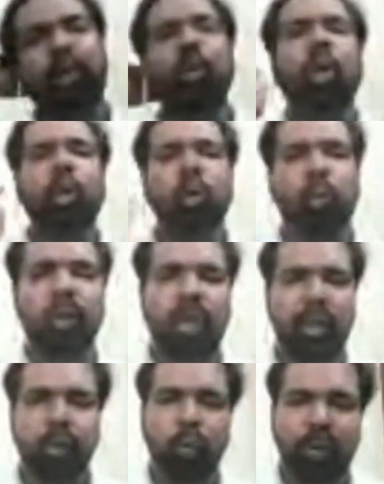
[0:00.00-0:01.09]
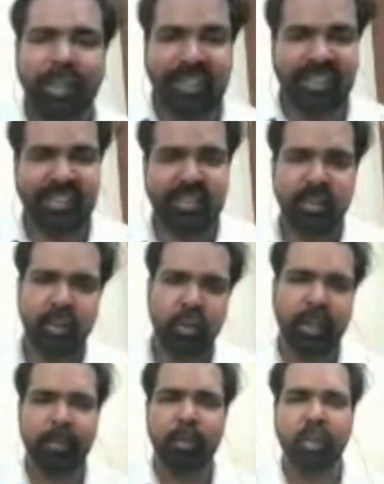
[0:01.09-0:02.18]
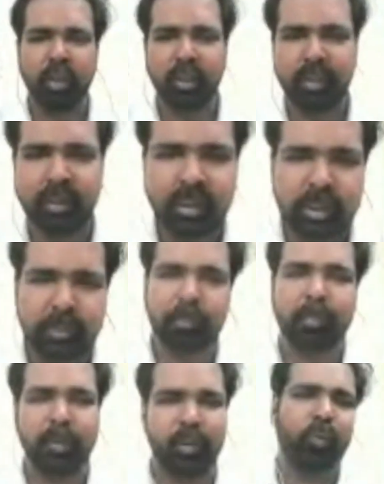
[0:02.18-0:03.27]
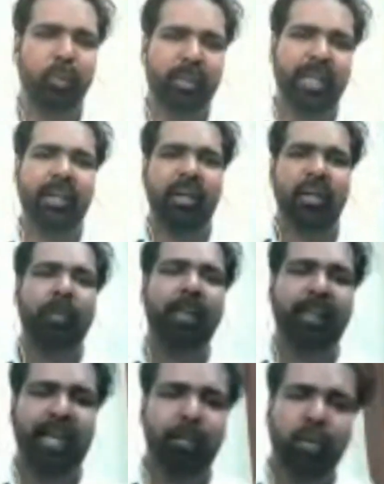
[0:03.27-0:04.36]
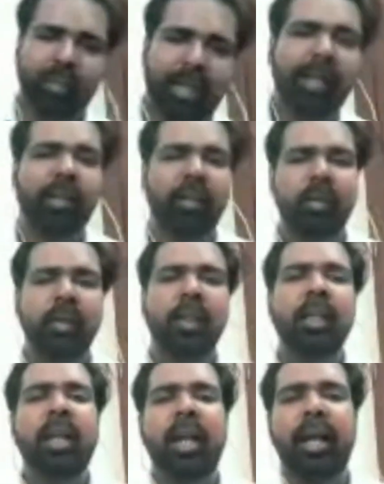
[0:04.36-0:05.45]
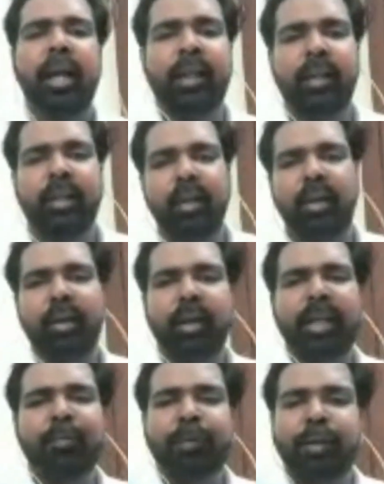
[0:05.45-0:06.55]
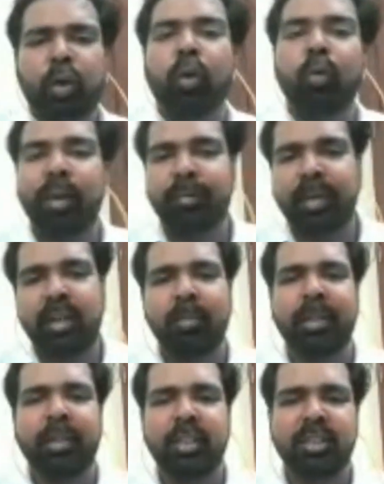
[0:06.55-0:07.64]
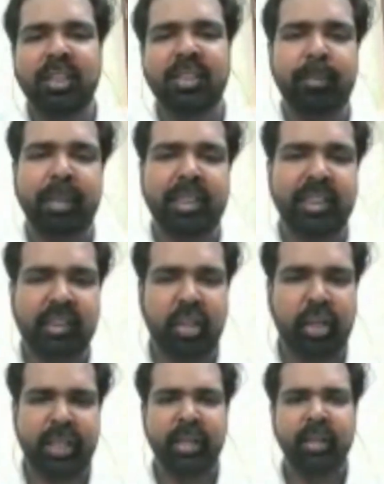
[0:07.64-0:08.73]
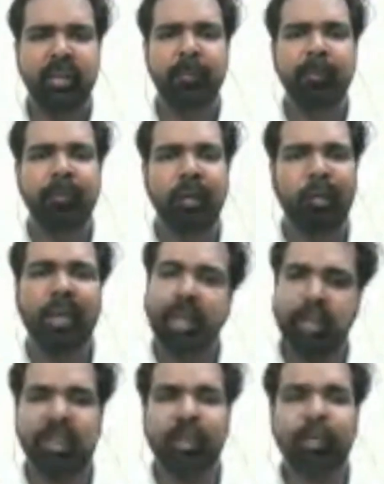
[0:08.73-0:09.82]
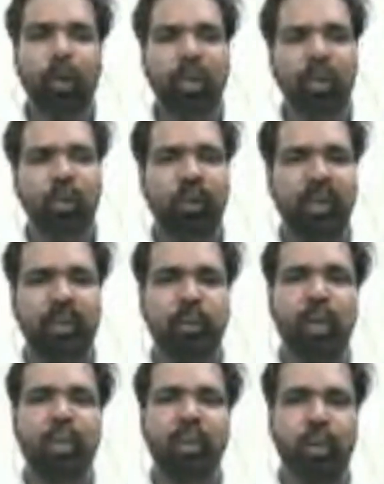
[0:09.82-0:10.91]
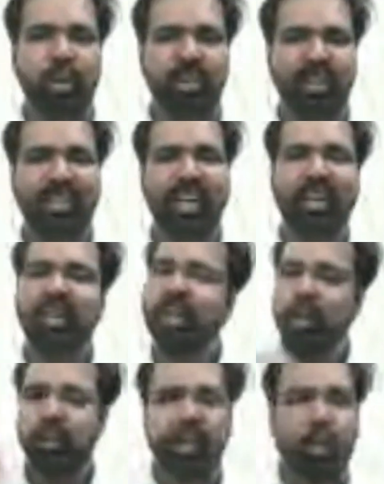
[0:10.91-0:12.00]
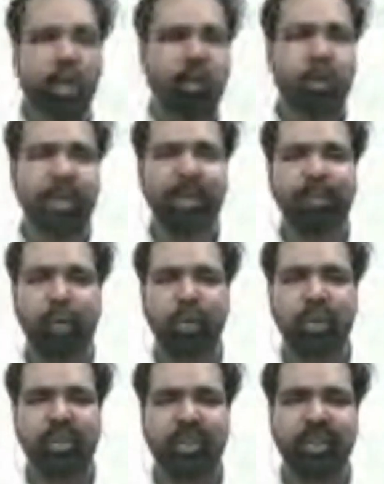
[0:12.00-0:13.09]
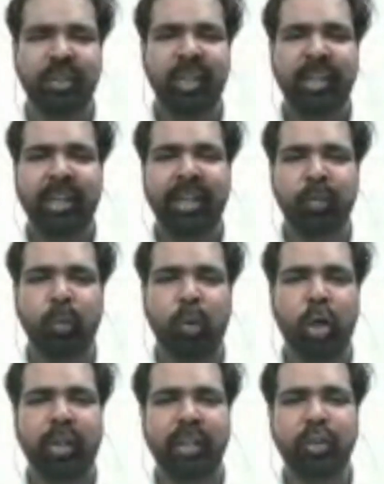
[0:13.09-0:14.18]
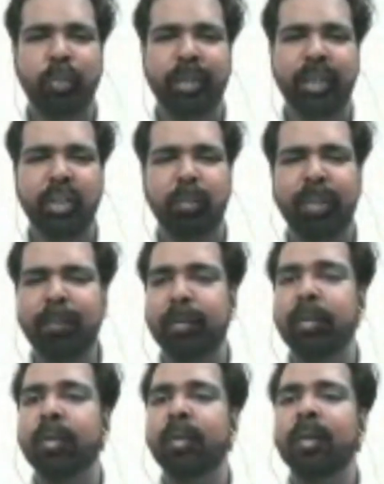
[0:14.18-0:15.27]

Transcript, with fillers: You all know what a novel is, so I'm not gonna, you know, take my time on that. And uh, if at all, when we come and discuss MEG three, we'll discuss what a novel is, what its origins are. We'll talk about E.M. Forster, Ian Watt, and so many other people.